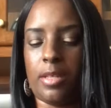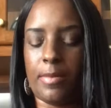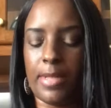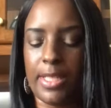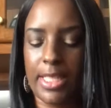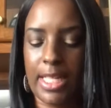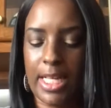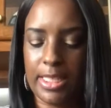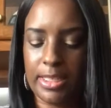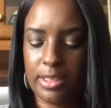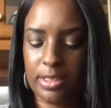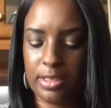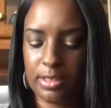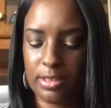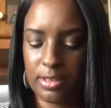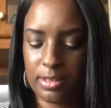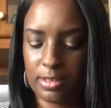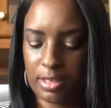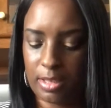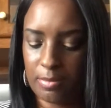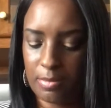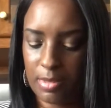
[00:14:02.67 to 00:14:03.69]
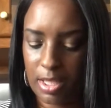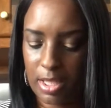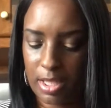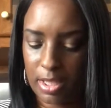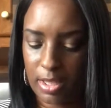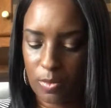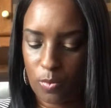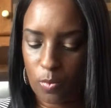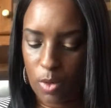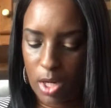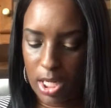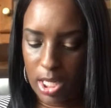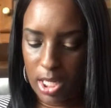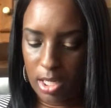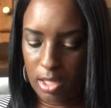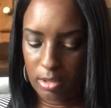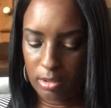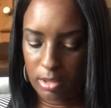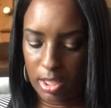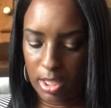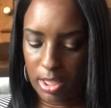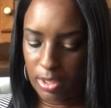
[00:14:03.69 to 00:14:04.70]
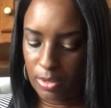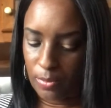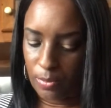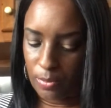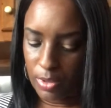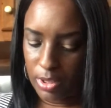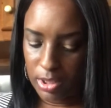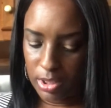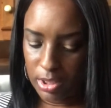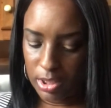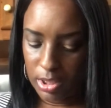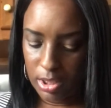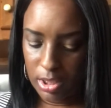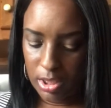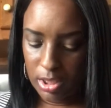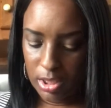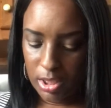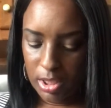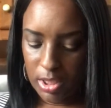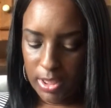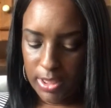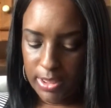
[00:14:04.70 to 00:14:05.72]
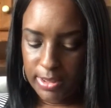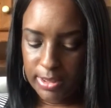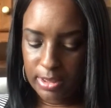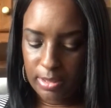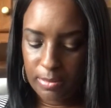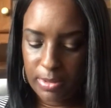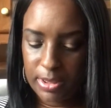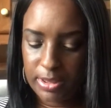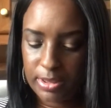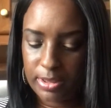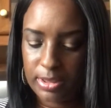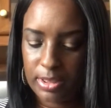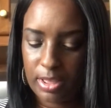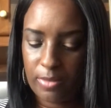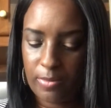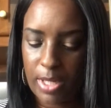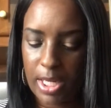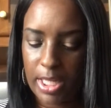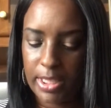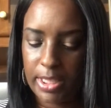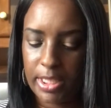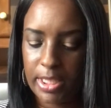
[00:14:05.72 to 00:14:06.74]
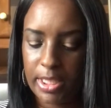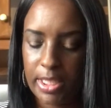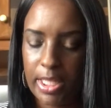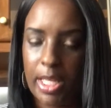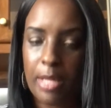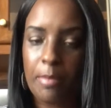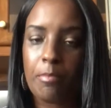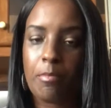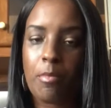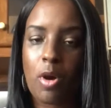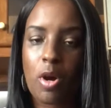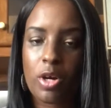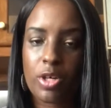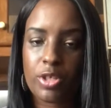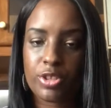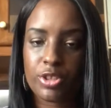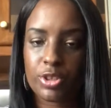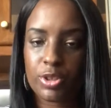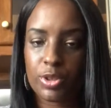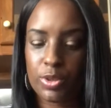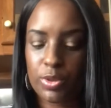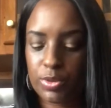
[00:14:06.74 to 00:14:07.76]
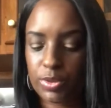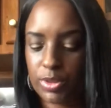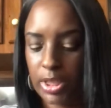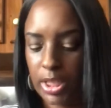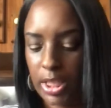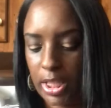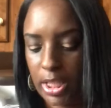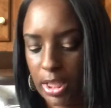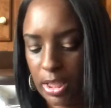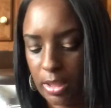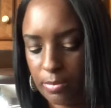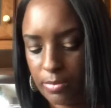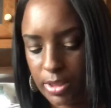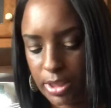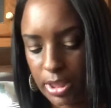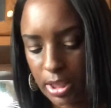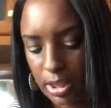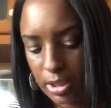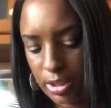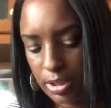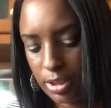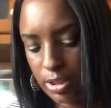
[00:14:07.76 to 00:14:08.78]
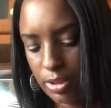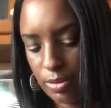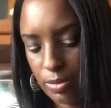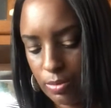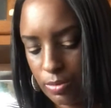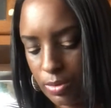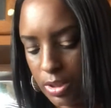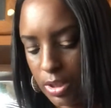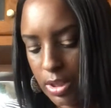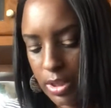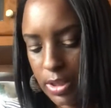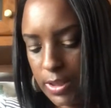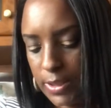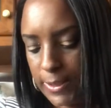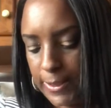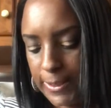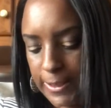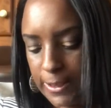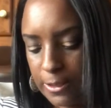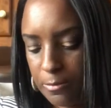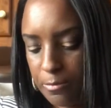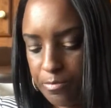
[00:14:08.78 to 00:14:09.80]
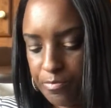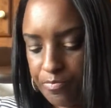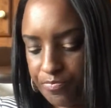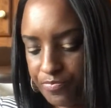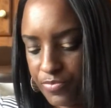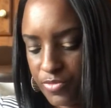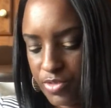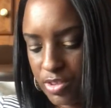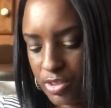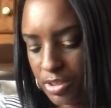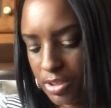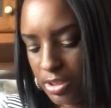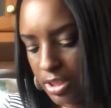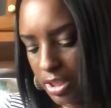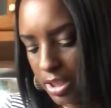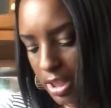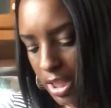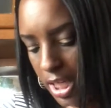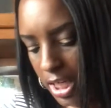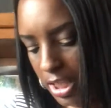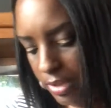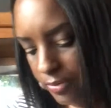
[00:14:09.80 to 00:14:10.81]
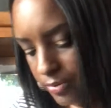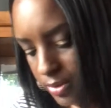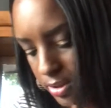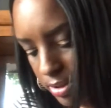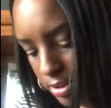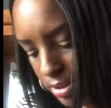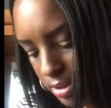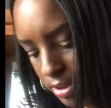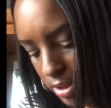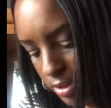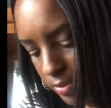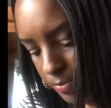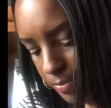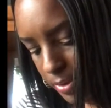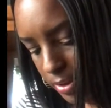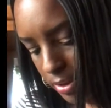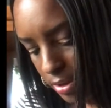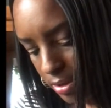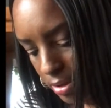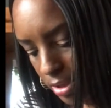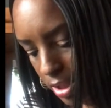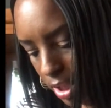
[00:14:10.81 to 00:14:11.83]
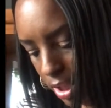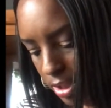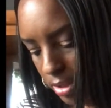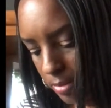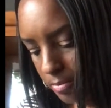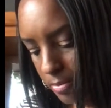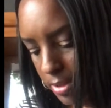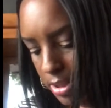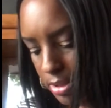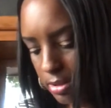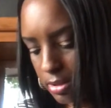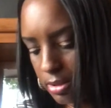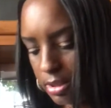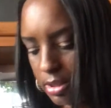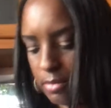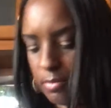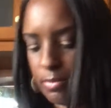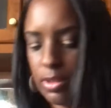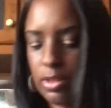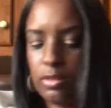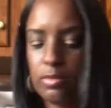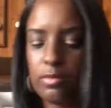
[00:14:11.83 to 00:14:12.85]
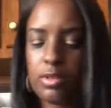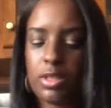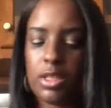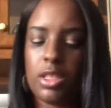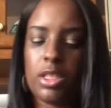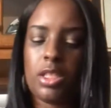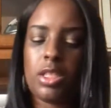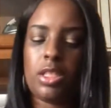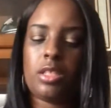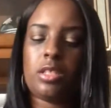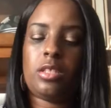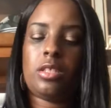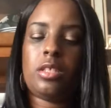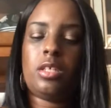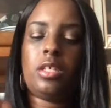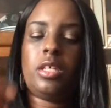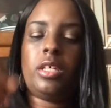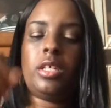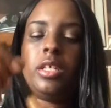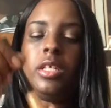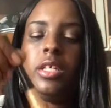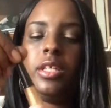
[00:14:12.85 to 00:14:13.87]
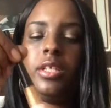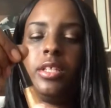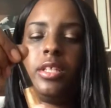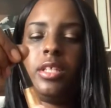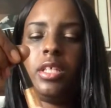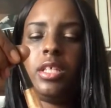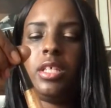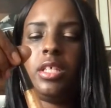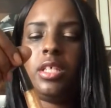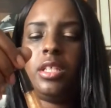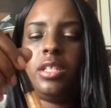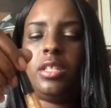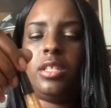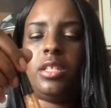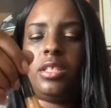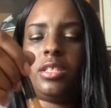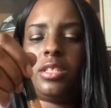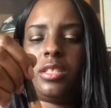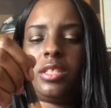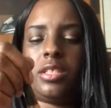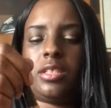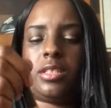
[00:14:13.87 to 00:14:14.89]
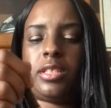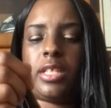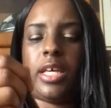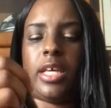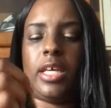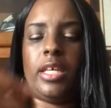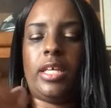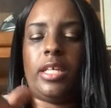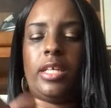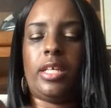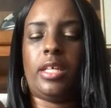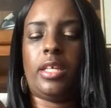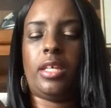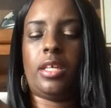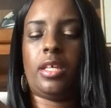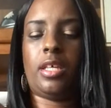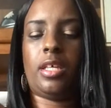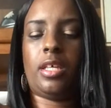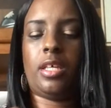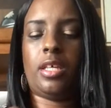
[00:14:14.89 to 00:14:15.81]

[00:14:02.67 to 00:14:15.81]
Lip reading: up. And I'm like, wow, like, really? Some of the stuff I get at Marshall's, and I'm telling you, a lot of this stuff be kind of messed up, you know what I'm saying? And then this is a,